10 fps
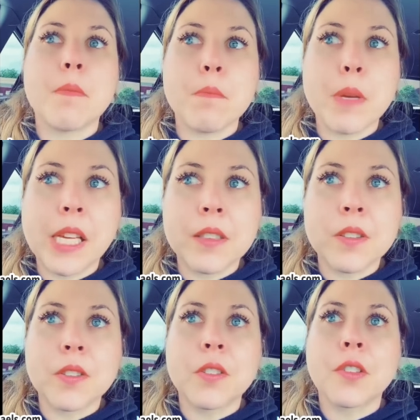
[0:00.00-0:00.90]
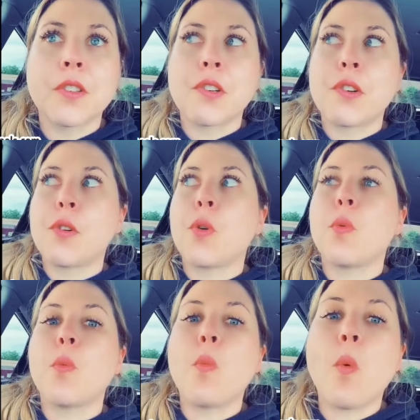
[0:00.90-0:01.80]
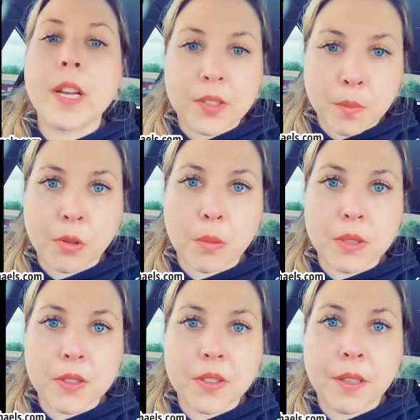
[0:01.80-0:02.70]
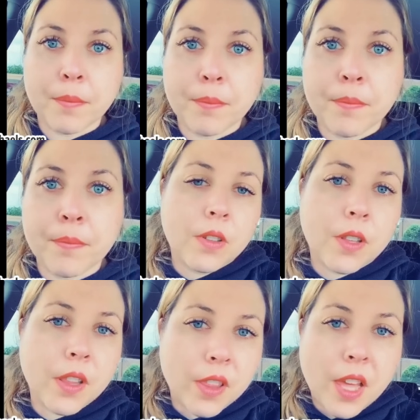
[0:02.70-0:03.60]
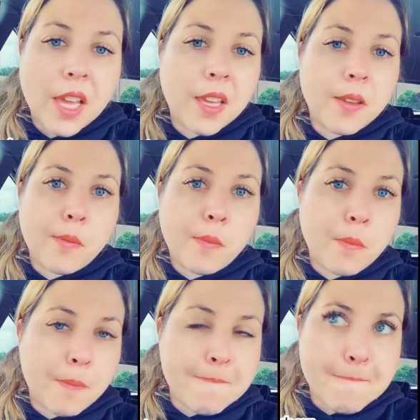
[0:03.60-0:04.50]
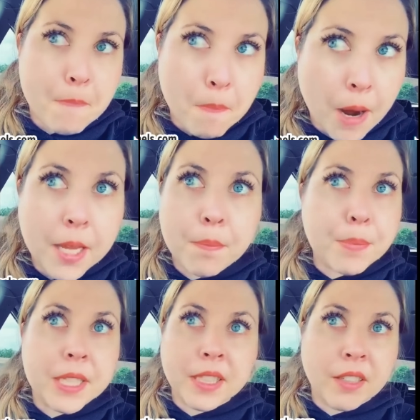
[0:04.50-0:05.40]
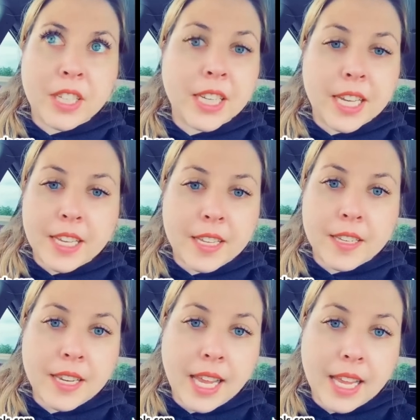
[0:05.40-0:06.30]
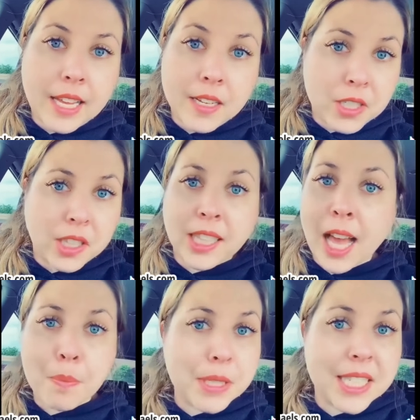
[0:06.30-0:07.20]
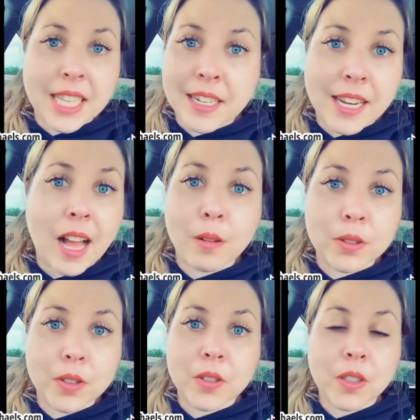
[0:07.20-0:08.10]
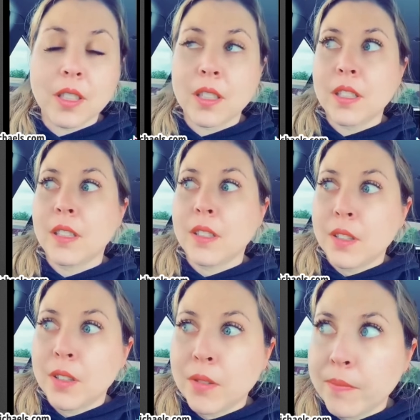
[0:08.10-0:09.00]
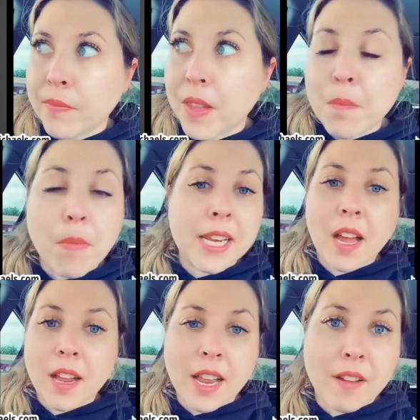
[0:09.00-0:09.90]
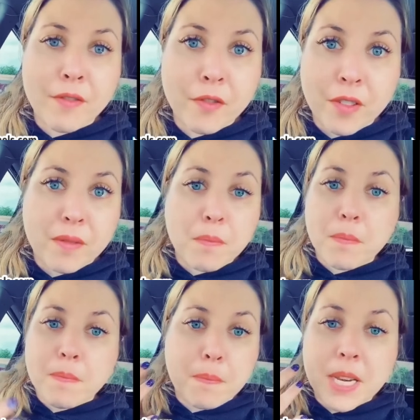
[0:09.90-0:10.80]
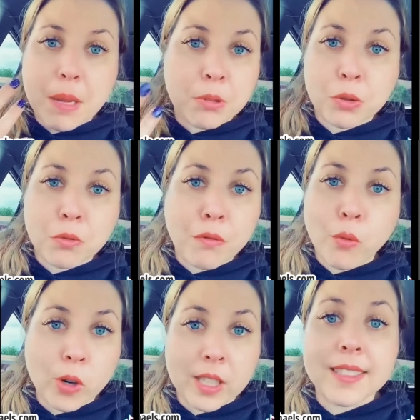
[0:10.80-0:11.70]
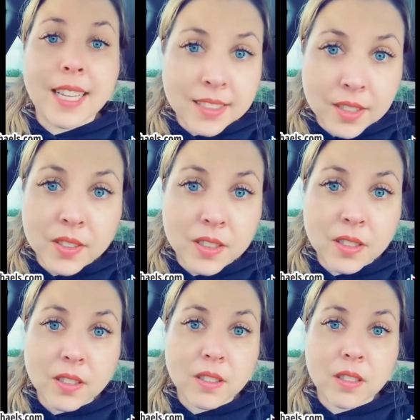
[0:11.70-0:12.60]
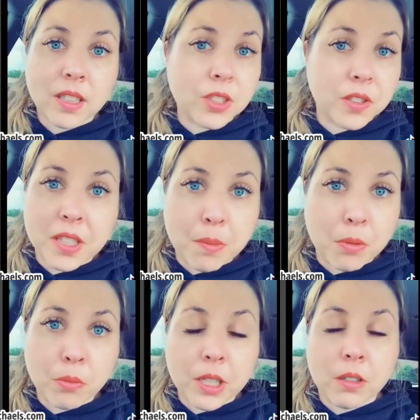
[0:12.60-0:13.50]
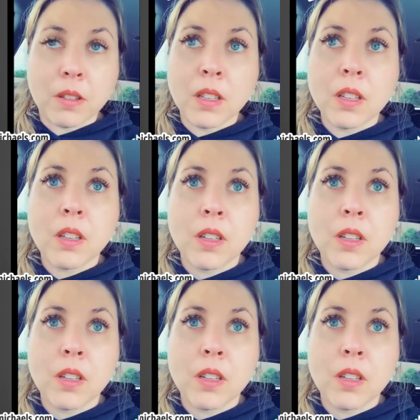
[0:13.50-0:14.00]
It means white supremacy. They might be living in a dilapidated house. They might not have been able to afford a dentist. Let's just keep it real.